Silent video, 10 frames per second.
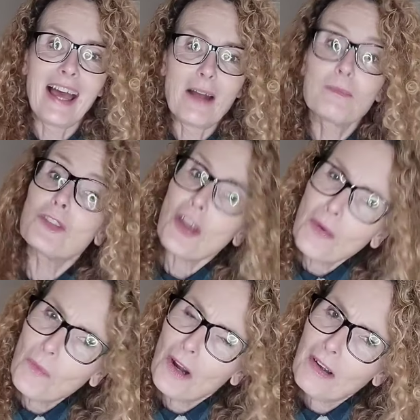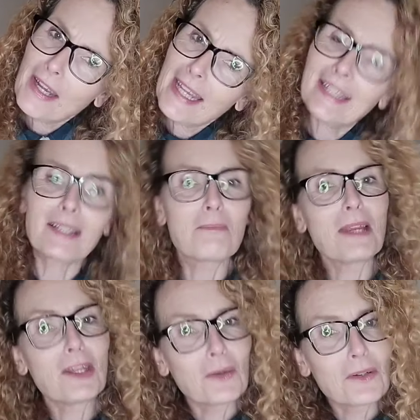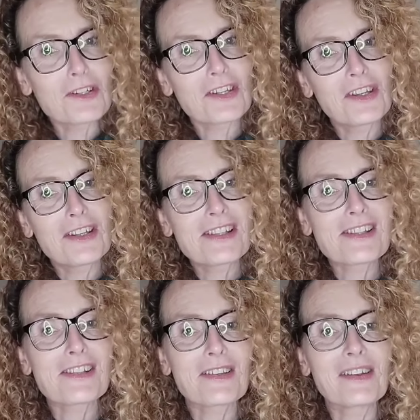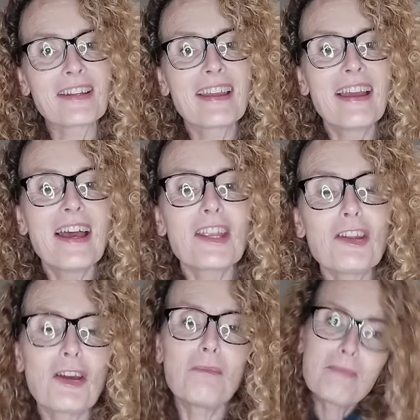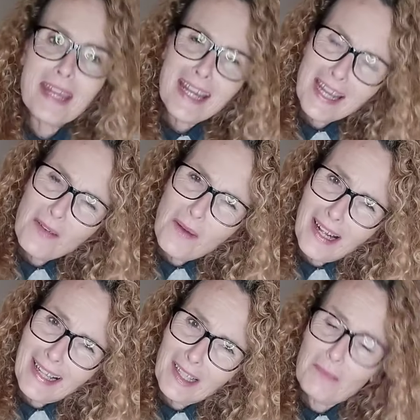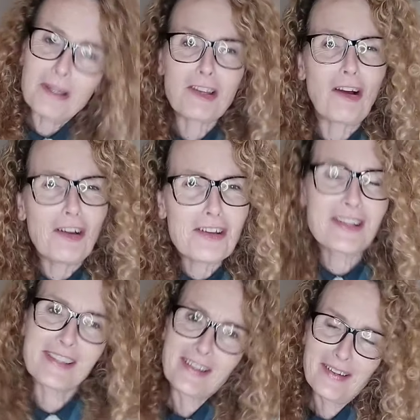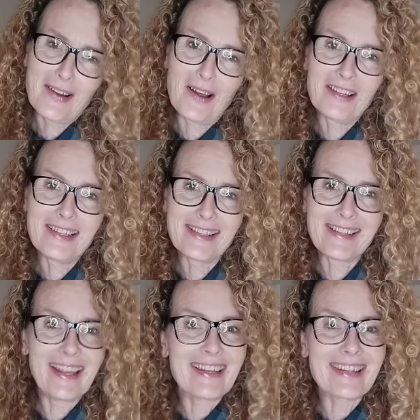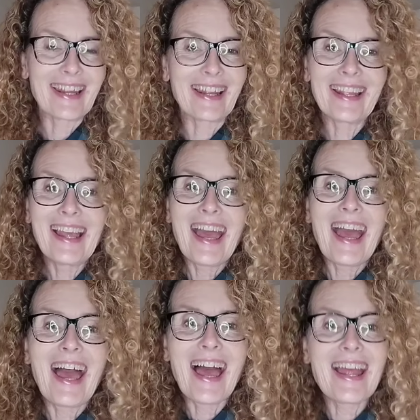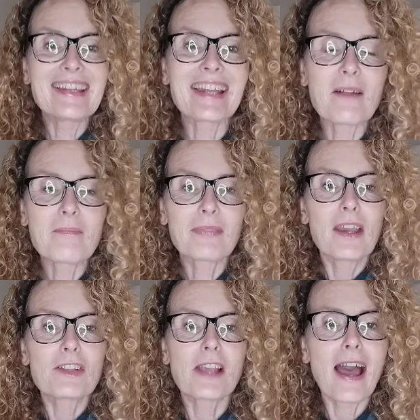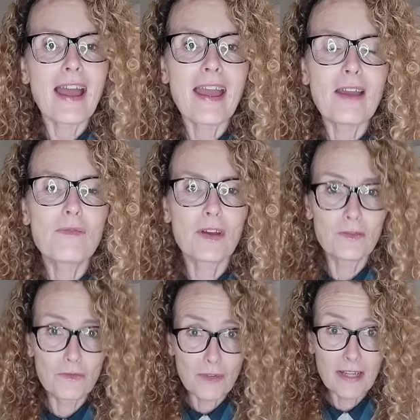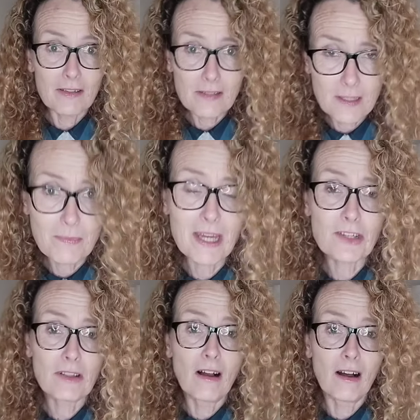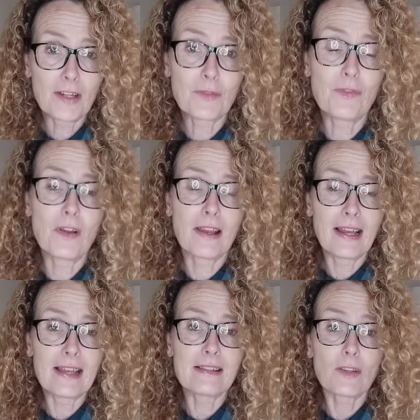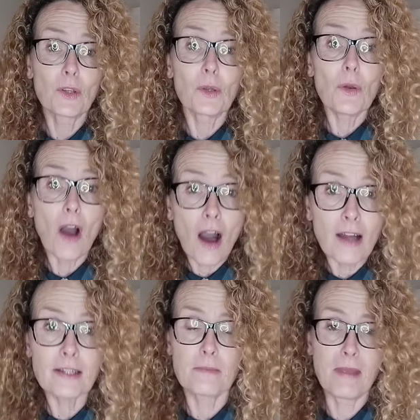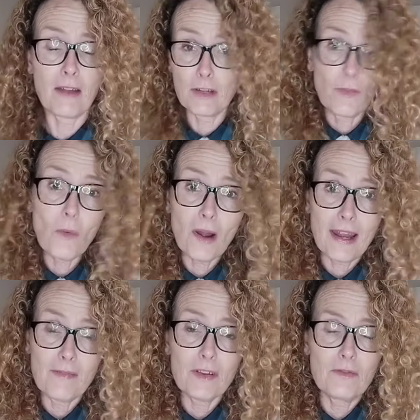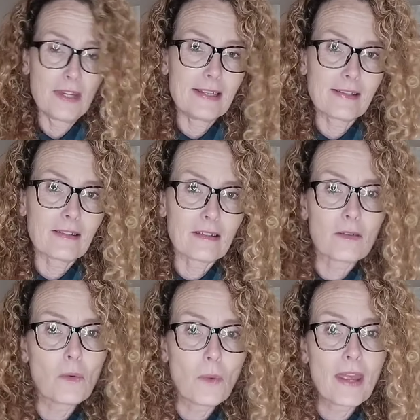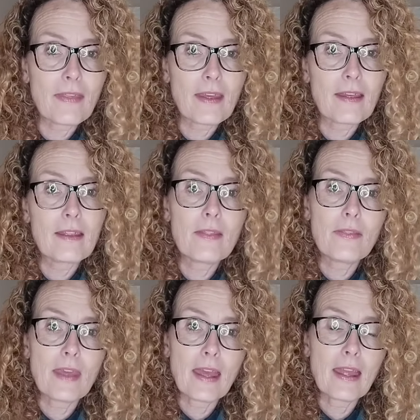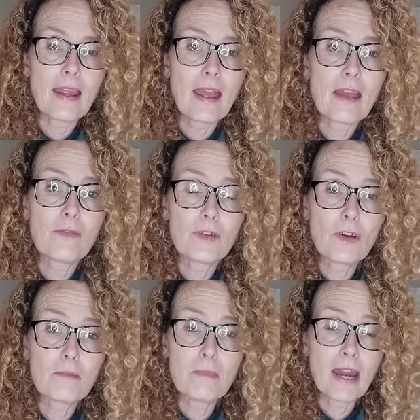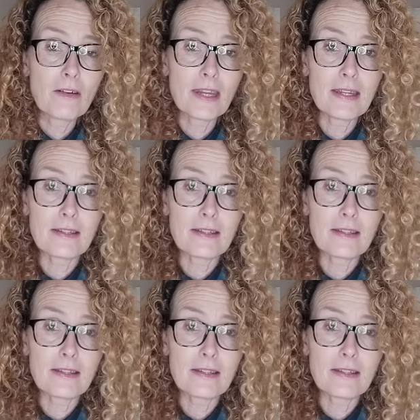Don't worry, it'll be your turn soon. You know, meaning well, but oh so condescending. And so I have a real special heart for guys who aren't married for whatever reason, whether they have not married